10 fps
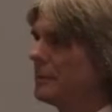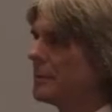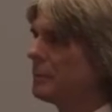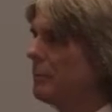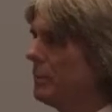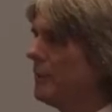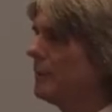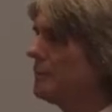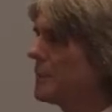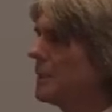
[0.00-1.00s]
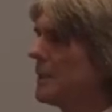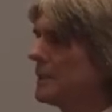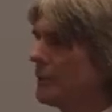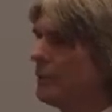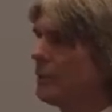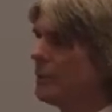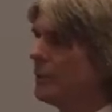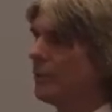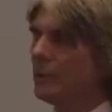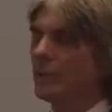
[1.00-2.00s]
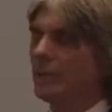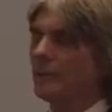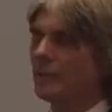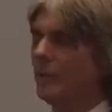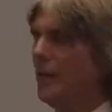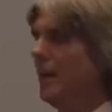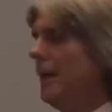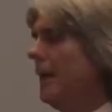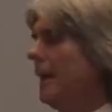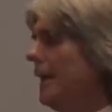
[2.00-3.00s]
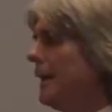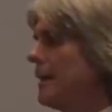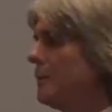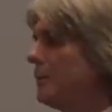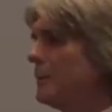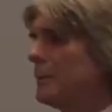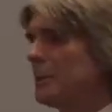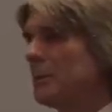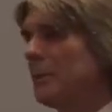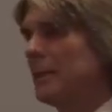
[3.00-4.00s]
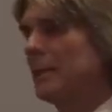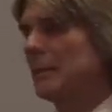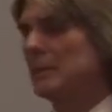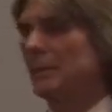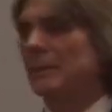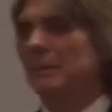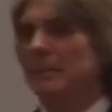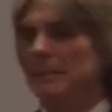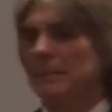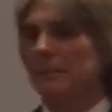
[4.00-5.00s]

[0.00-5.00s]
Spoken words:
to just repeat the mistakes over and over again. So I don't know that there's a great answer to